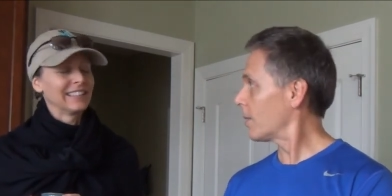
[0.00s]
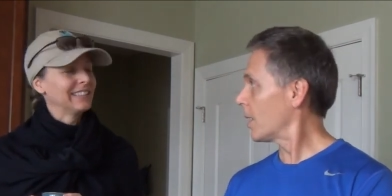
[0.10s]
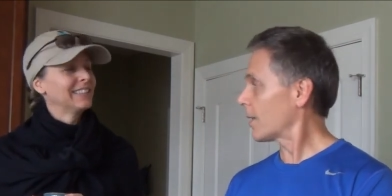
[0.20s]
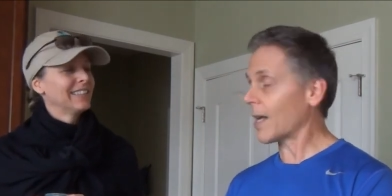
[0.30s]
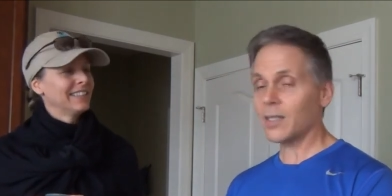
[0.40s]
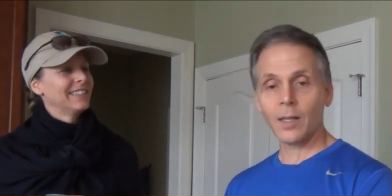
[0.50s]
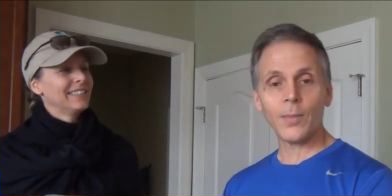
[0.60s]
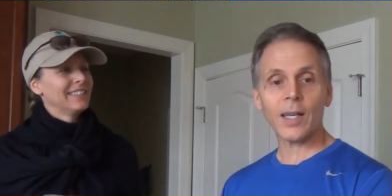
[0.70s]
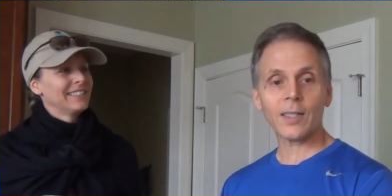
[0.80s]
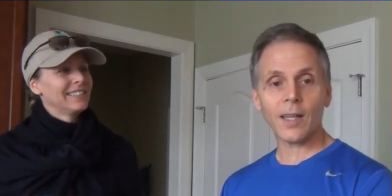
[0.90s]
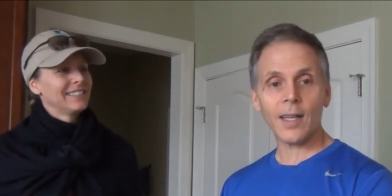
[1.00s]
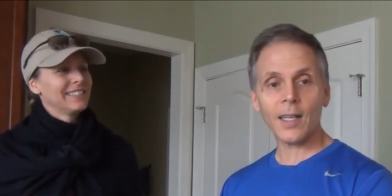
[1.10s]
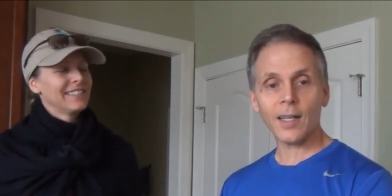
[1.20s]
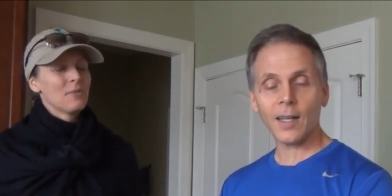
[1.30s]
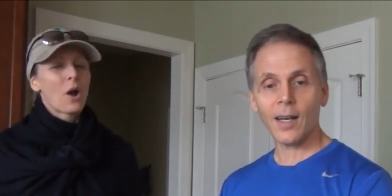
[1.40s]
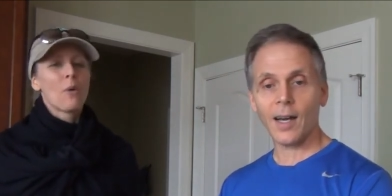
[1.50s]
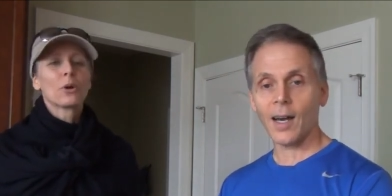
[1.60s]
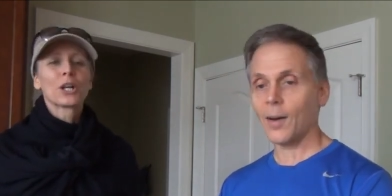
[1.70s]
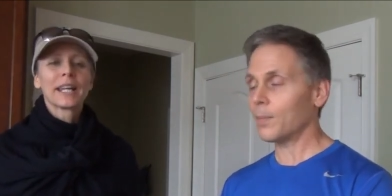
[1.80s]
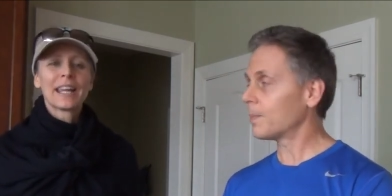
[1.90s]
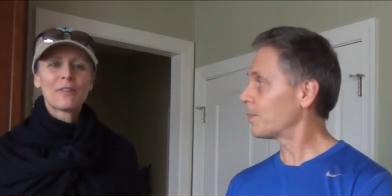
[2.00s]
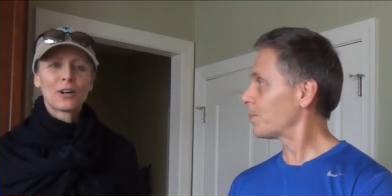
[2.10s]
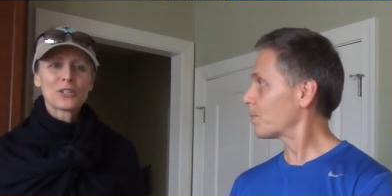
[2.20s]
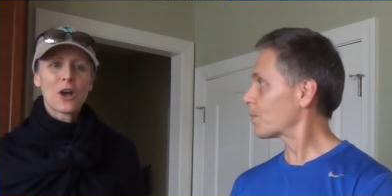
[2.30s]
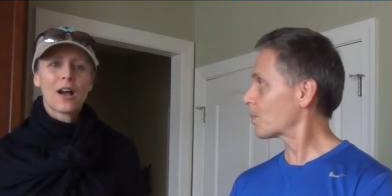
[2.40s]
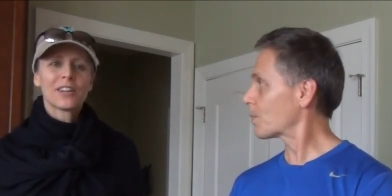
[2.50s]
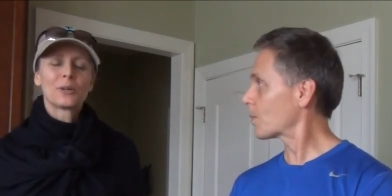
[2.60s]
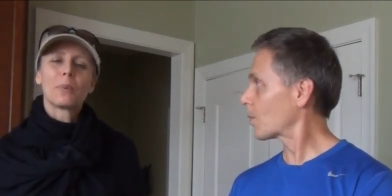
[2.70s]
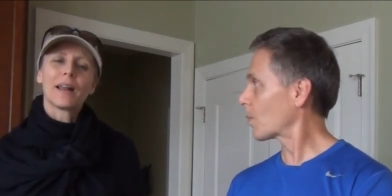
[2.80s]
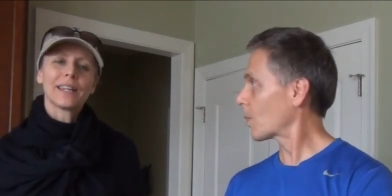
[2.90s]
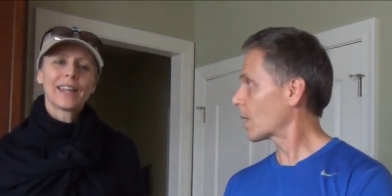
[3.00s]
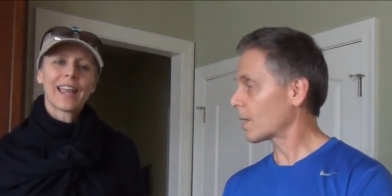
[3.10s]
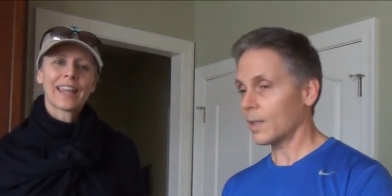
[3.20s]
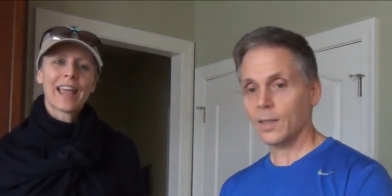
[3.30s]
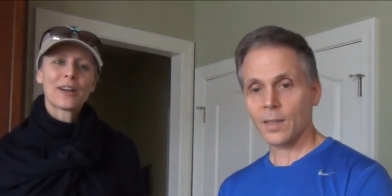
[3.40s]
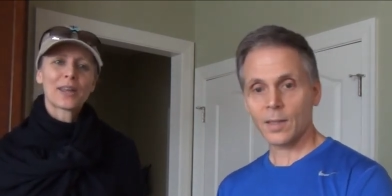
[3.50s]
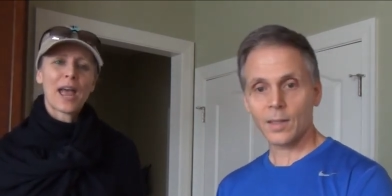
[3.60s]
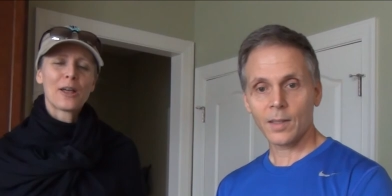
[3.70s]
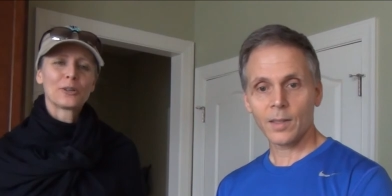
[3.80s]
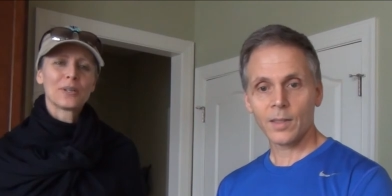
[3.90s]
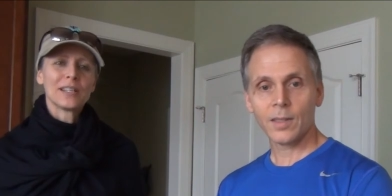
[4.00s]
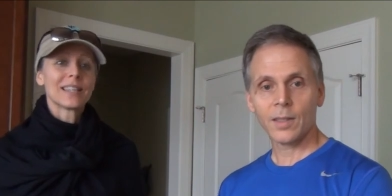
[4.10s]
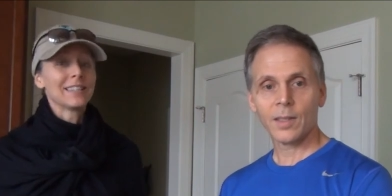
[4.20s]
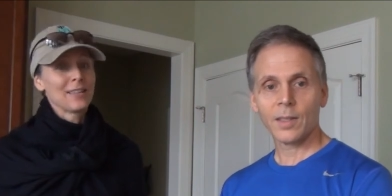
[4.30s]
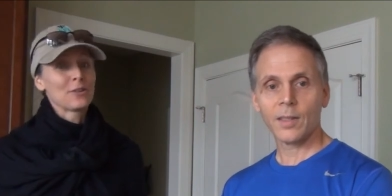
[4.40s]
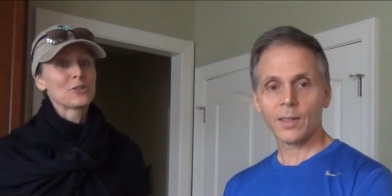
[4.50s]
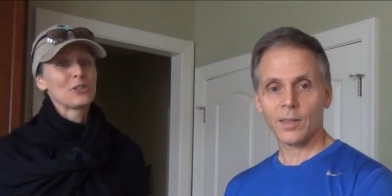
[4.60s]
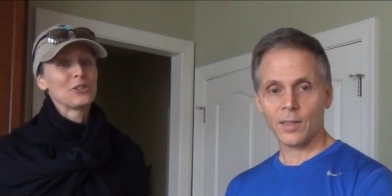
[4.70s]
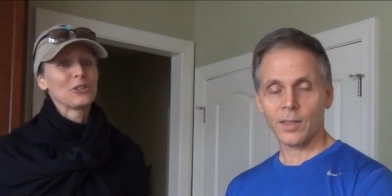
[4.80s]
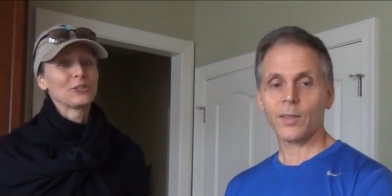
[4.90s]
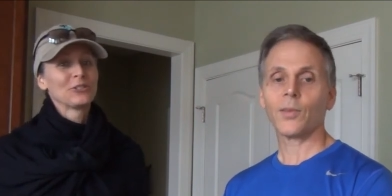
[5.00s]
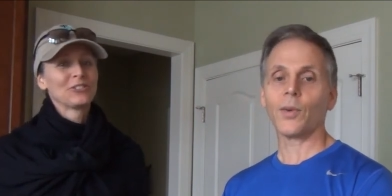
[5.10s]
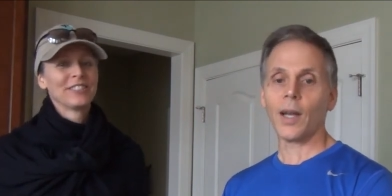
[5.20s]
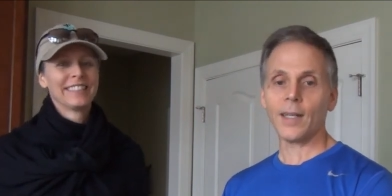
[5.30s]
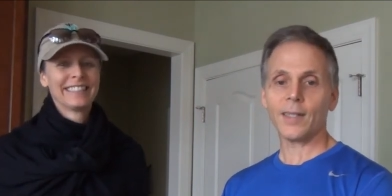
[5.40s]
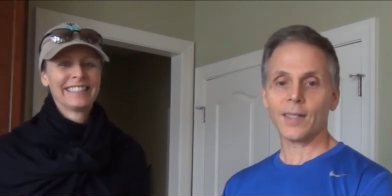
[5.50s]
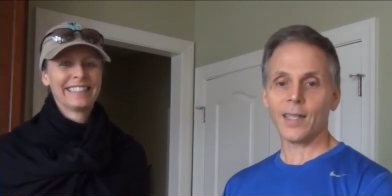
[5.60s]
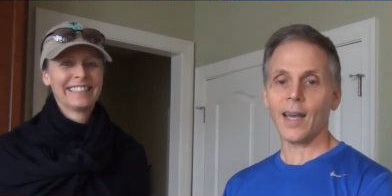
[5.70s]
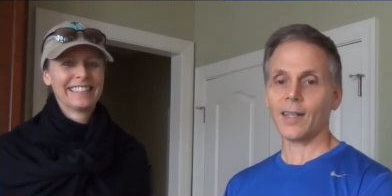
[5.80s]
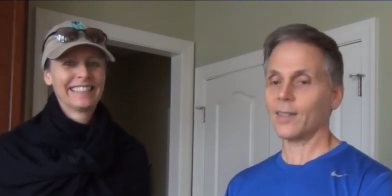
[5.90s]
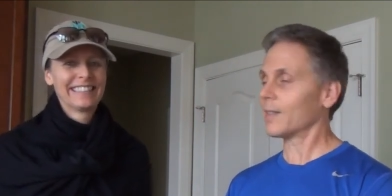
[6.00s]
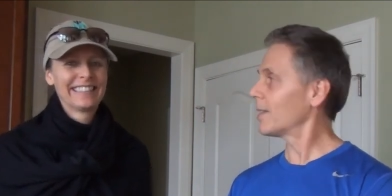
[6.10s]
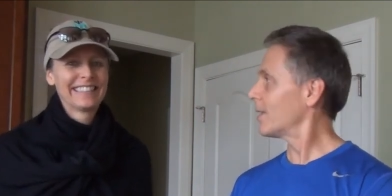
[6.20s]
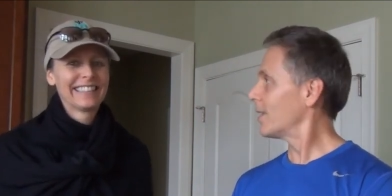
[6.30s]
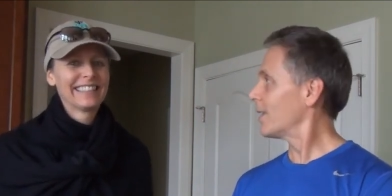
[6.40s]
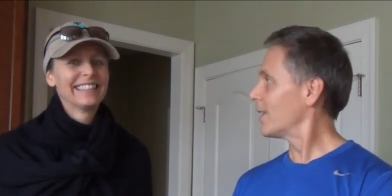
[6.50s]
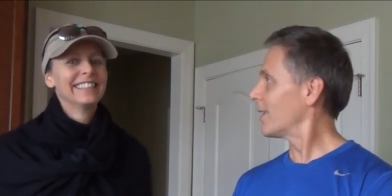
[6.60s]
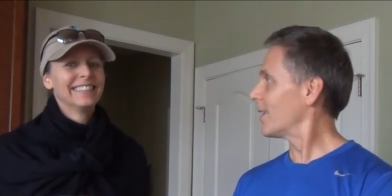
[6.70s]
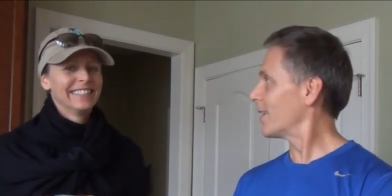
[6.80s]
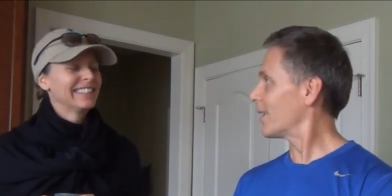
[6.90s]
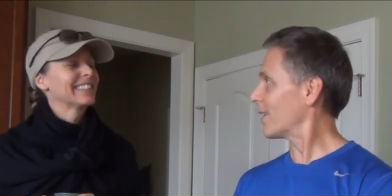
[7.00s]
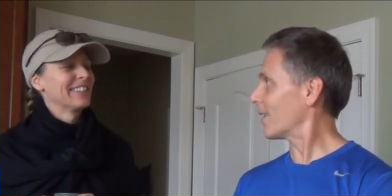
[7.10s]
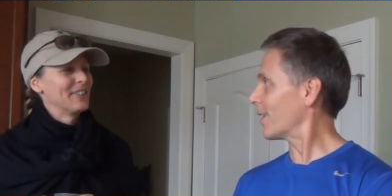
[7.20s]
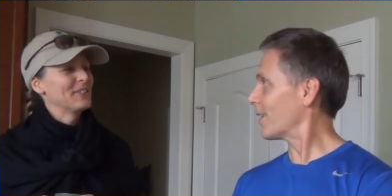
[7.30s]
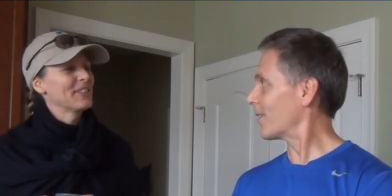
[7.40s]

Speaker 1: Uh,
Speaker 2: that's going to be exciting.
Speaker 1: We're um, going to give our talk. Your body can't count calories, and neither should you.
Speaker 2: Right. Exactly.
Speaker 1: So